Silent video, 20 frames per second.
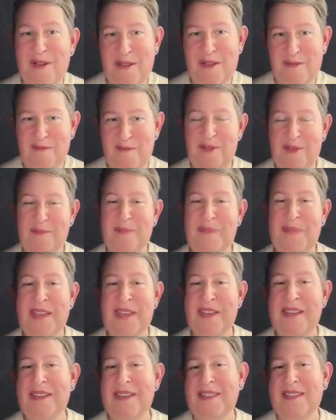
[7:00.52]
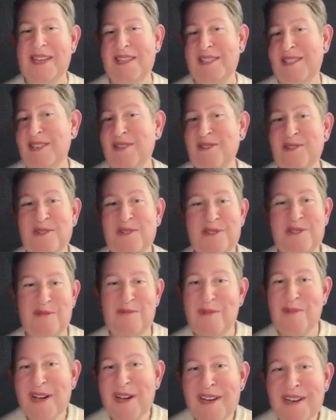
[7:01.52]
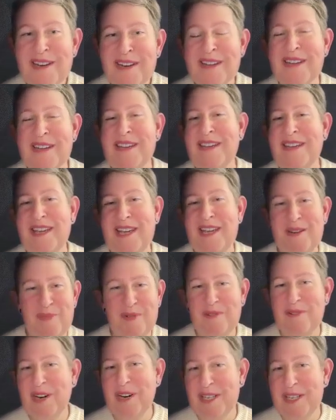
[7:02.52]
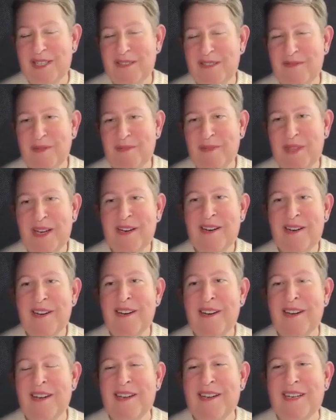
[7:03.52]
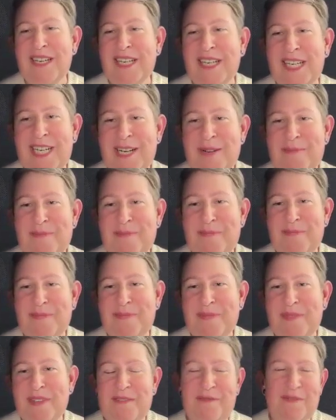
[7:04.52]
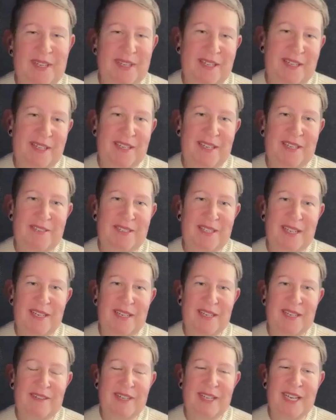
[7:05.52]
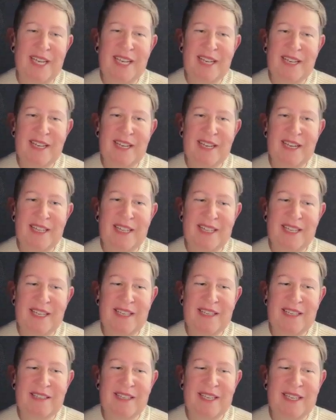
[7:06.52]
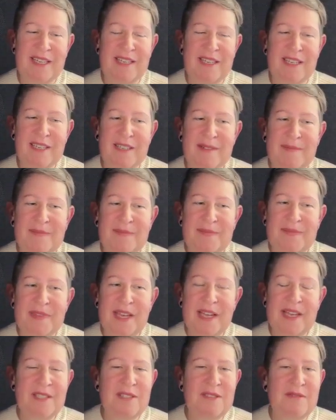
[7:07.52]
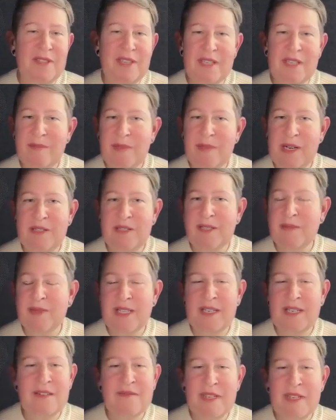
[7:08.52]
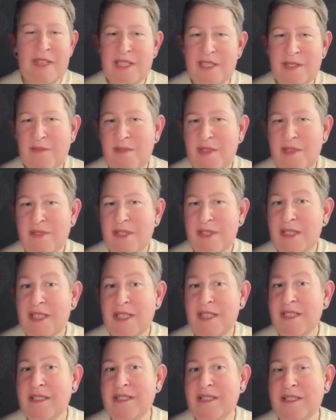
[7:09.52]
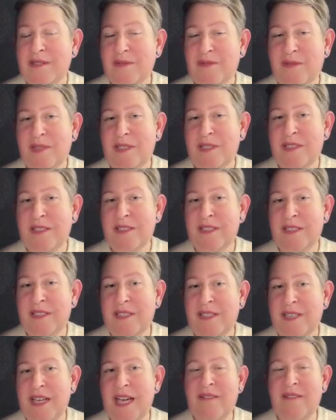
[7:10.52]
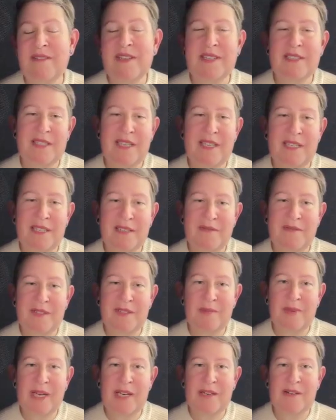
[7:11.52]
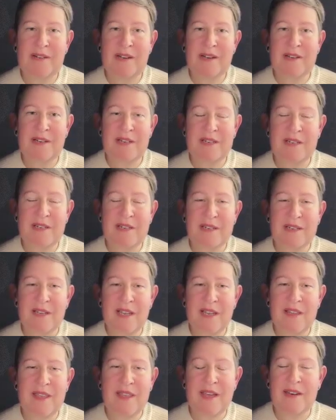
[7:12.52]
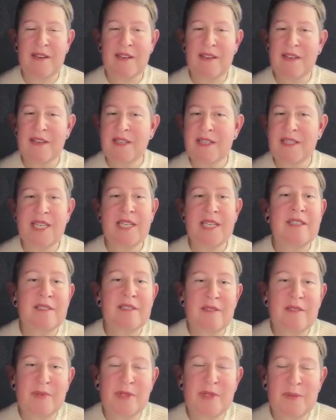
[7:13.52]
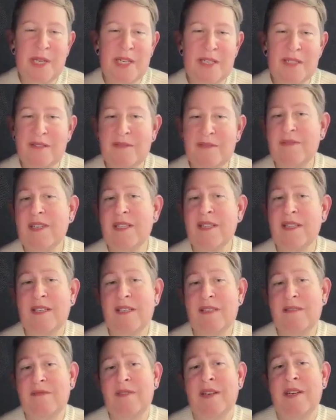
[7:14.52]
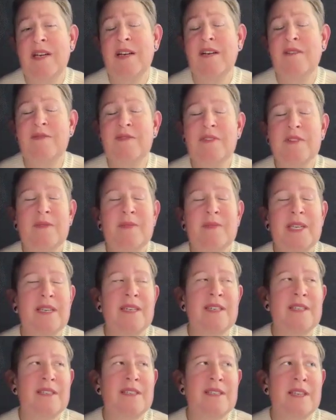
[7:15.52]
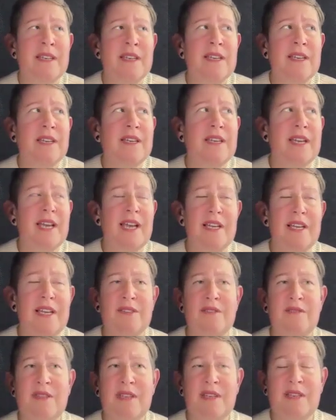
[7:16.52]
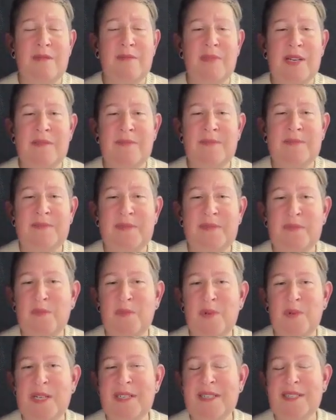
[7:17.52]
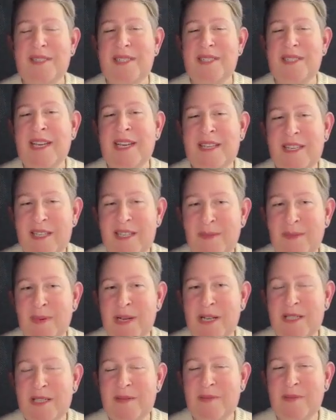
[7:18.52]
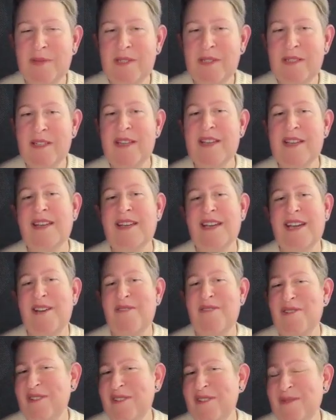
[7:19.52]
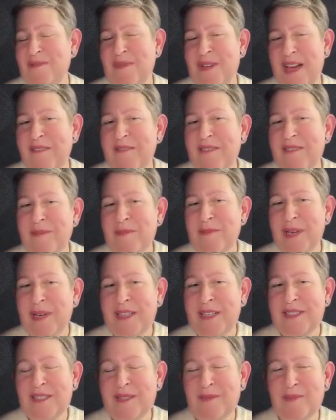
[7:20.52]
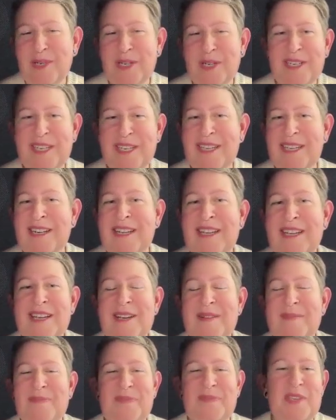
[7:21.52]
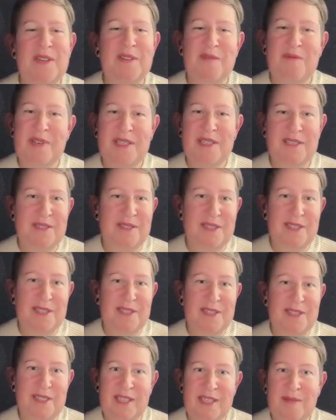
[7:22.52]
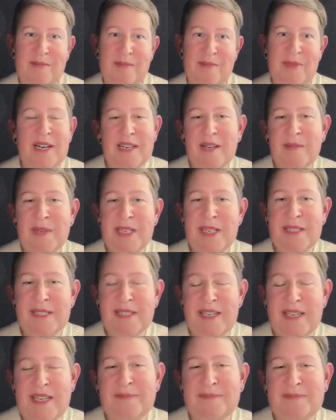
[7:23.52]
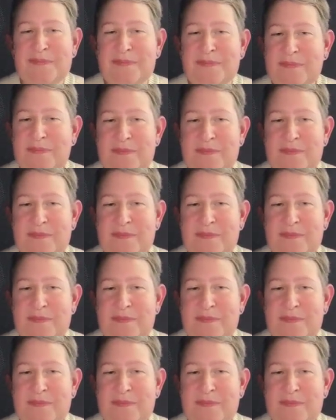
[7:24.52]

going from that 0 to 1 and progressing from there. I feel like I use that every day. I think like as you think about some of the innovations we really need in this world, having a scientific background and that technical perspective, I think is very helpful because as you think about what tech is possible, how it could have an impact in the market, we start to think about economics, like